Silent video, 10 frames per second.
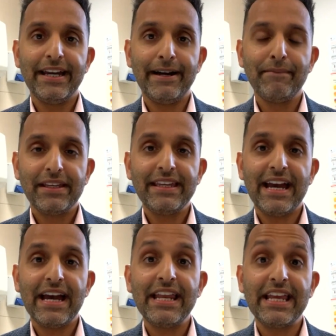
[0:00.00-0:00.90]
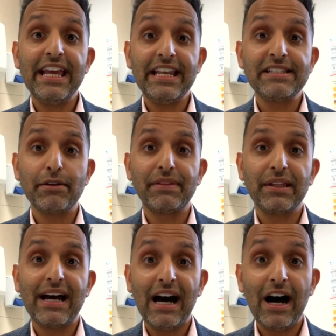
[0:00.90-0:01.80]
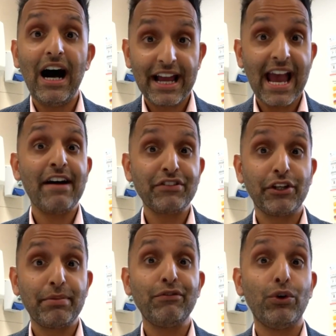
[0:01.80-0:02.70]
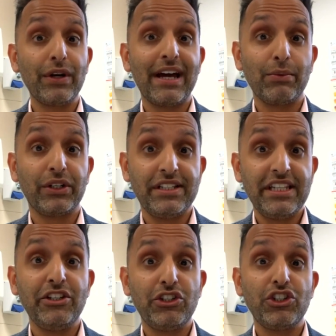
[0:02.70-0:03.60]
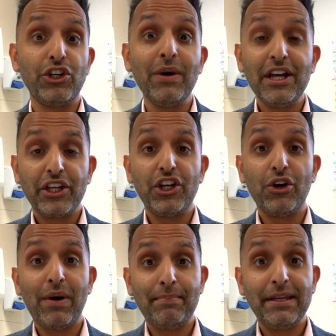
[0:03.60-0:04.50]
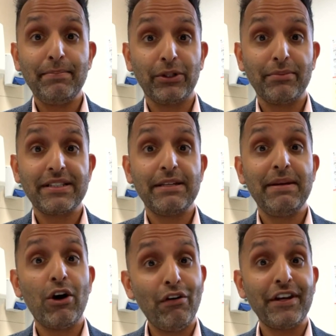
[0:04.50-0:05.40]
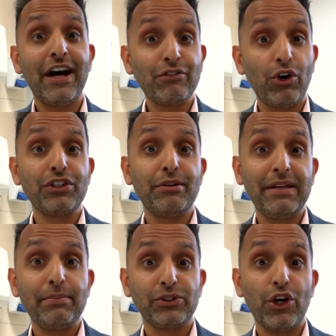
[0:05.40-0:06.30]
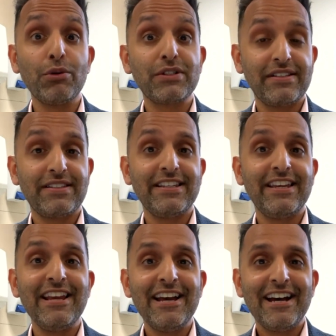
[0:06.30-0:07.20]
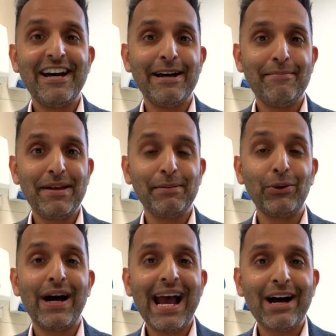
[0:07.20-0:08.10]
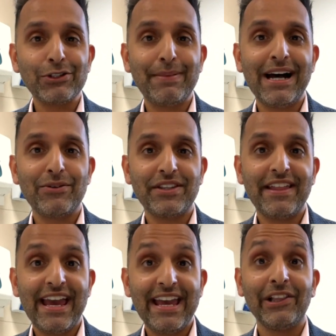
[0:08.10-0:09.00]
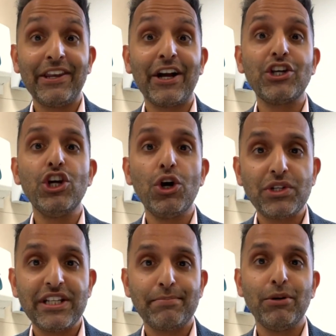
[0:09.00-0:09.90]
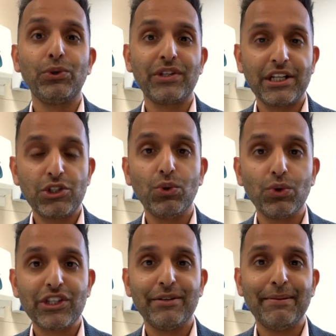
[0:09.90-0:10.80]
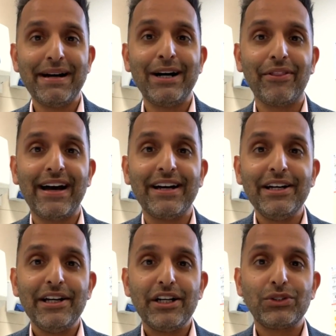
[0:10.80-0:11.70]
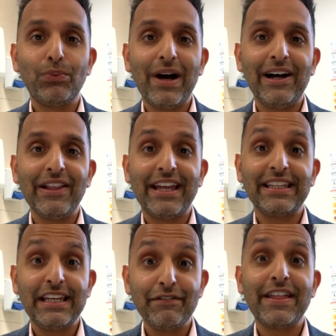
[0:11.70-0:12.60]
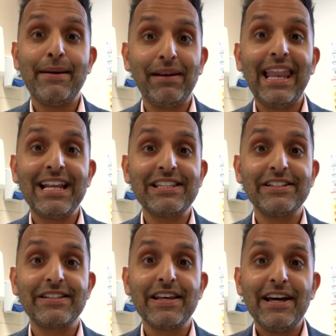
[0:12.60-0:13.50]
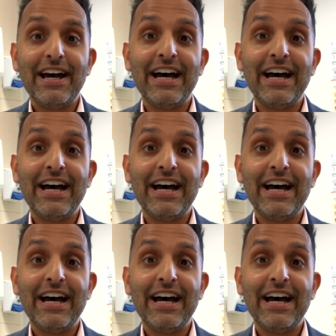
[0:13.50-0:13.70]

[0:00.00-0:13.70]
Yeah, yeah. And it is something that I have done before and I will continue to do. You know, when people come and see me, often I've gone to people's homes to see uh, people who are housebound and they're ill, and I notice mould and I talk to them about that as well and give them letters.